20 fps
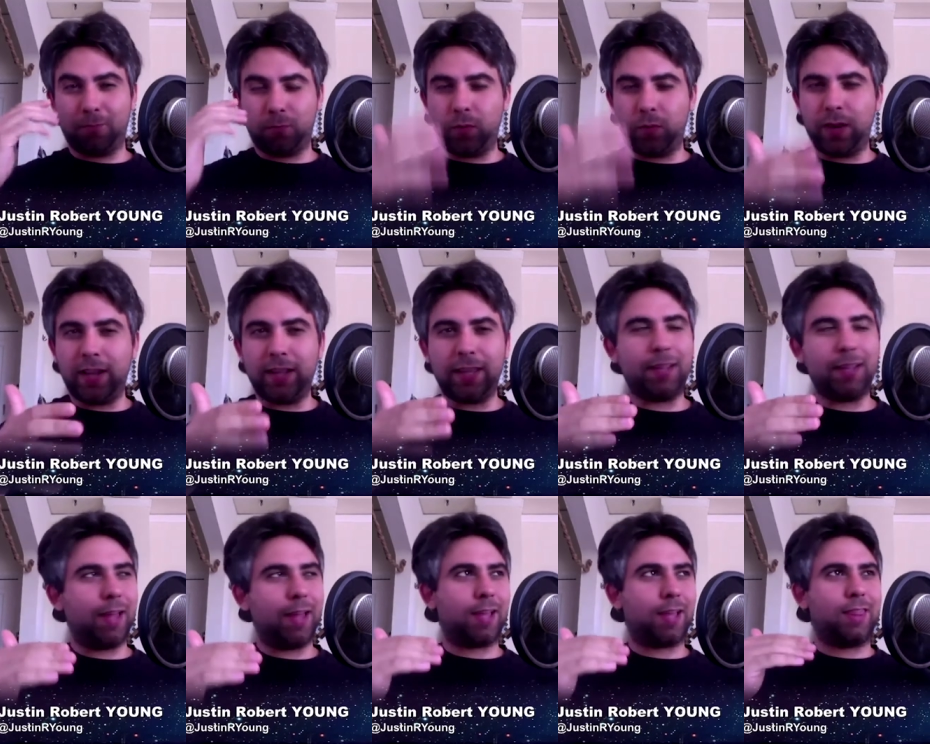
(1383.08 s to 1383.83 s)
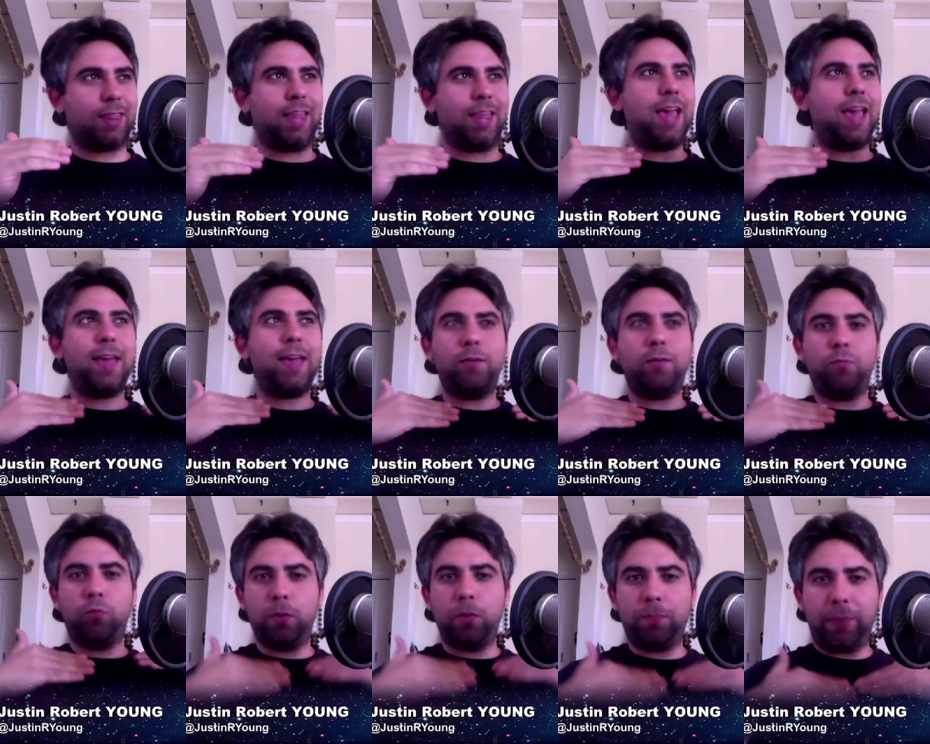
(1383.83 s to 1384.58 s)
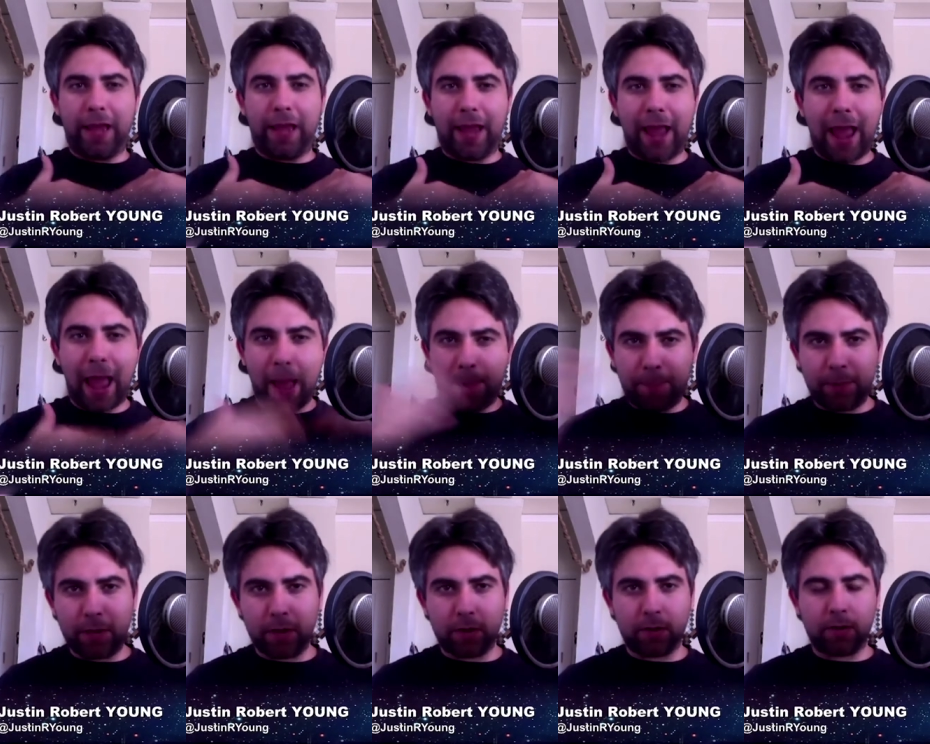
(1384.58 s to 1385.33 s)
really, like, they would be
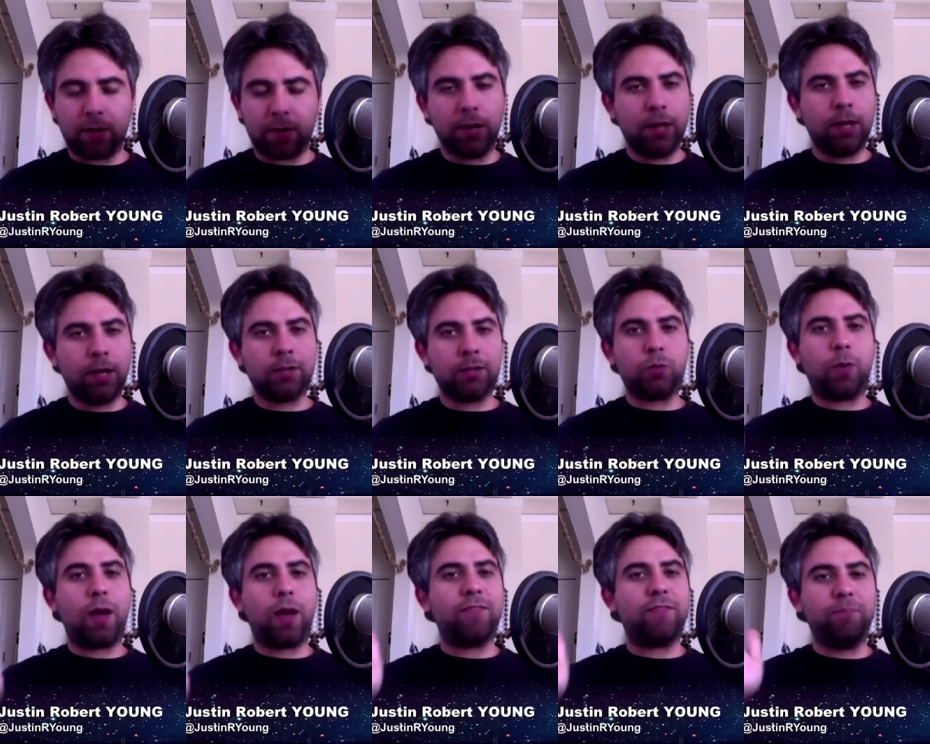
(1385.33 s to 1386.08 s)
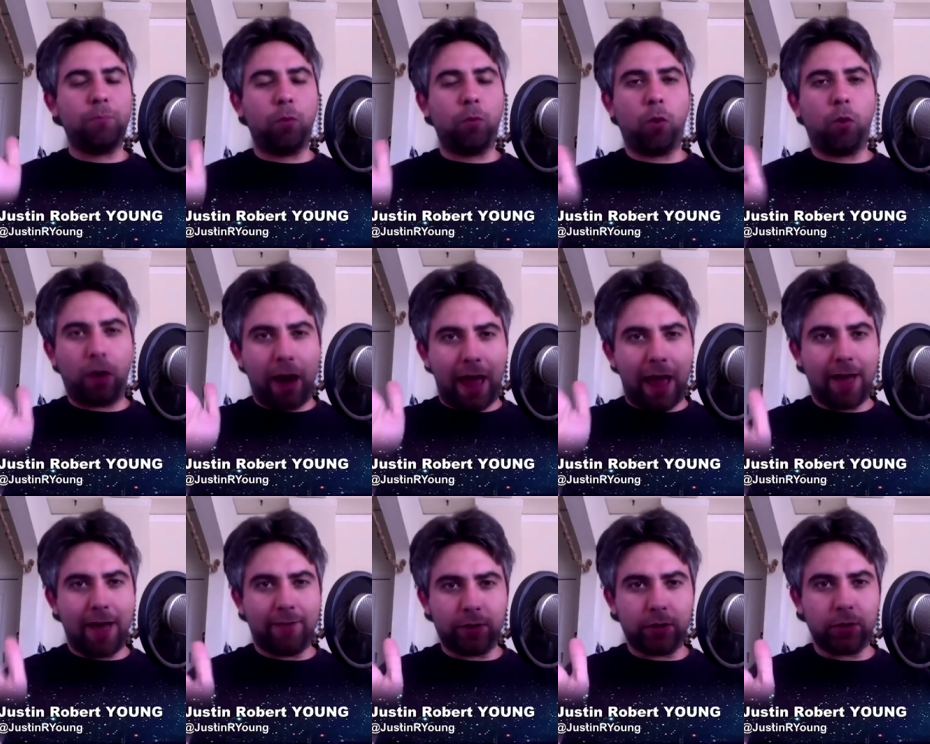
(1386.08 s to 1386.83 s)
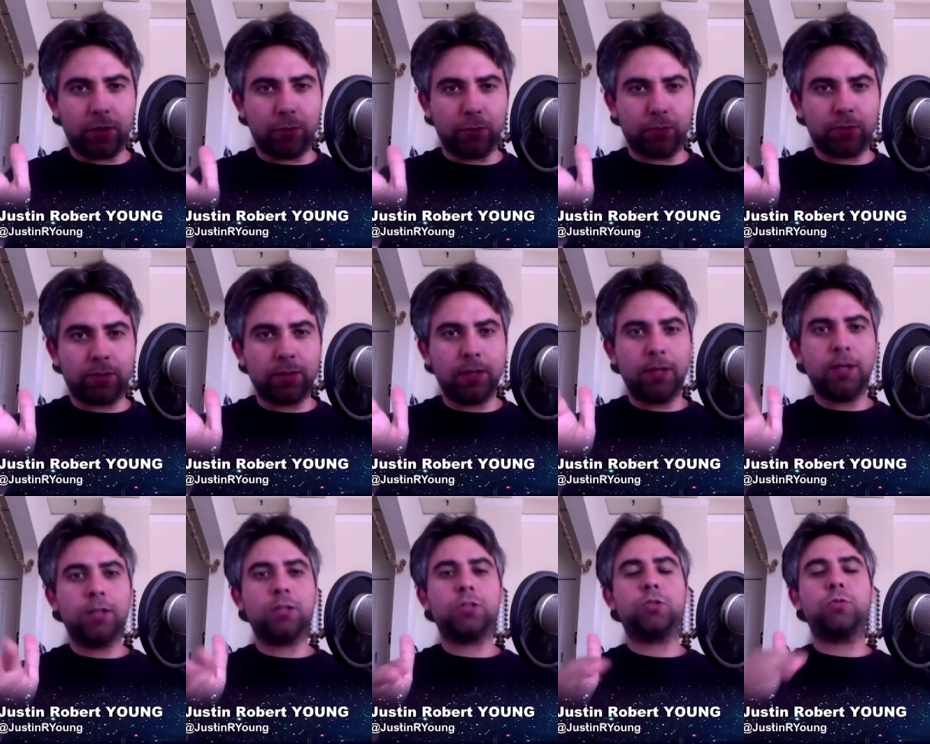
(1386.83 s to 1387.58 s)
happier to have more avenues
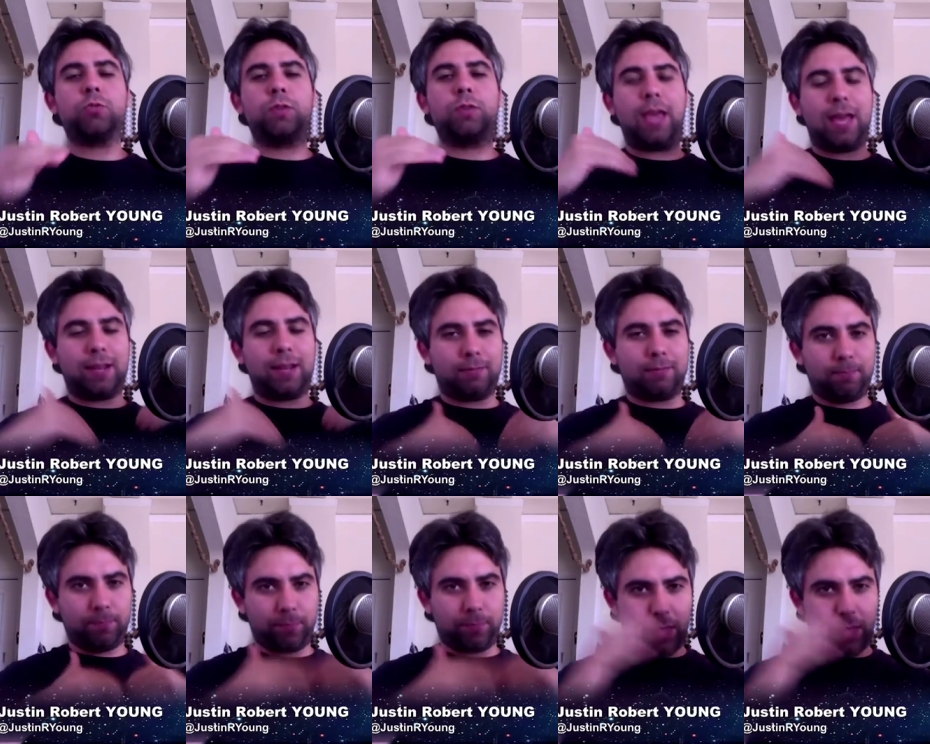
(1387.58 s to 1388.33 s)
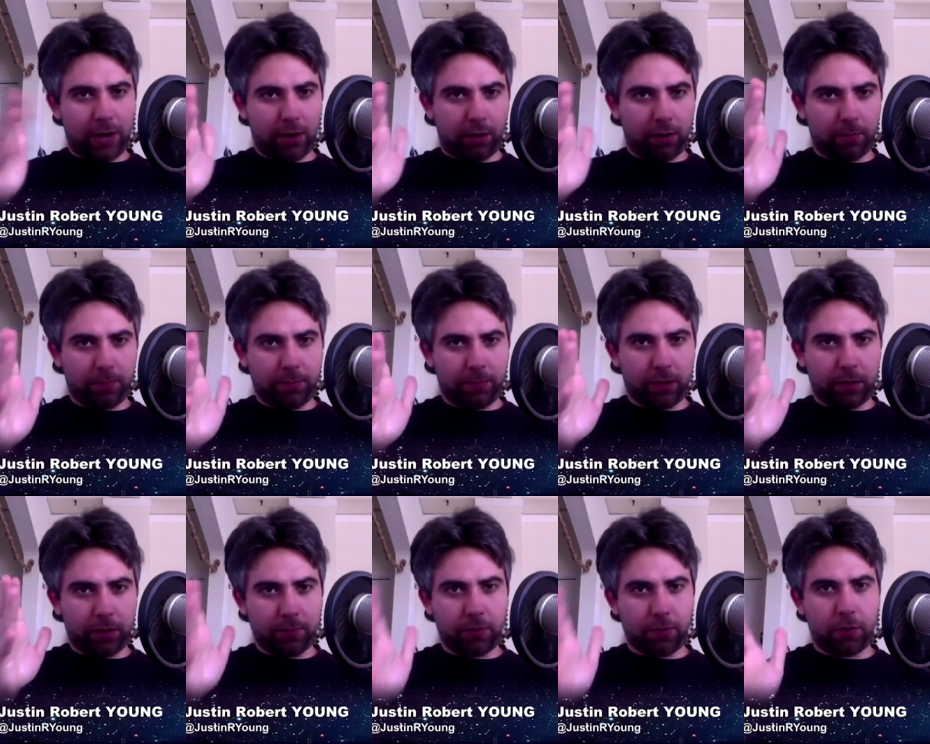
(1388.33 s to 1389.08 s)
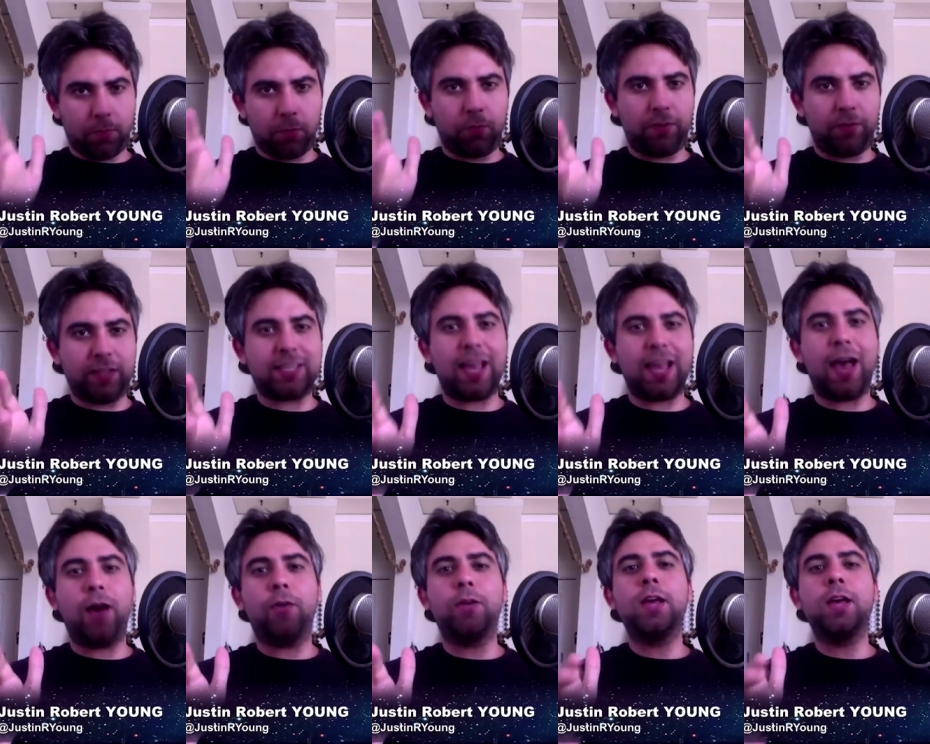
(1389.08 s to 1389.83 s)
to get their their their movies
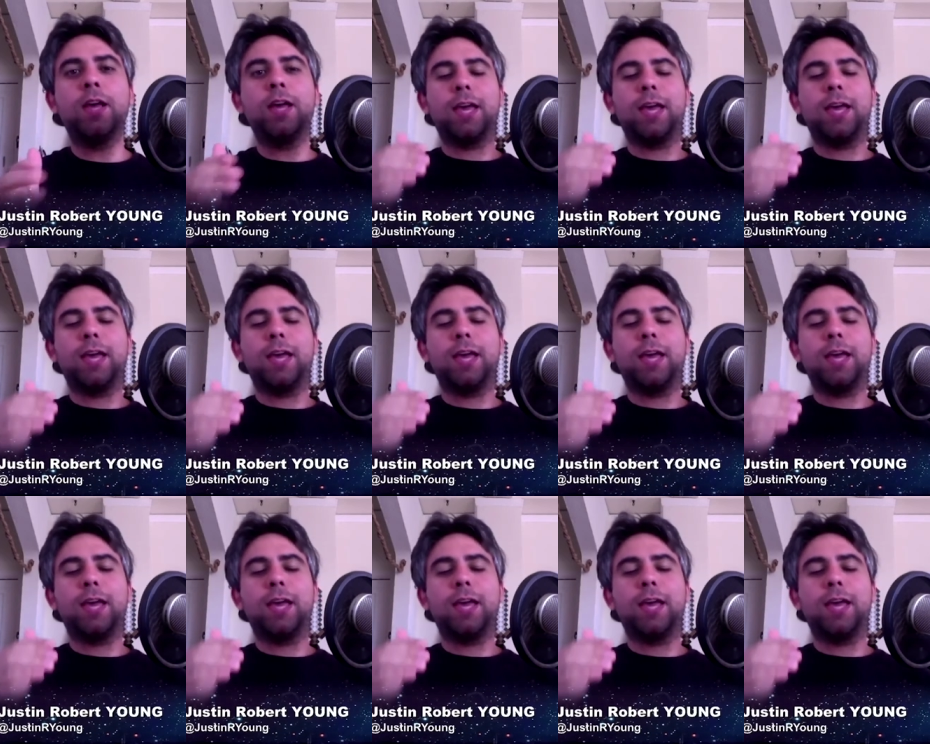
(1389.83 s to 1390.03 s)
out.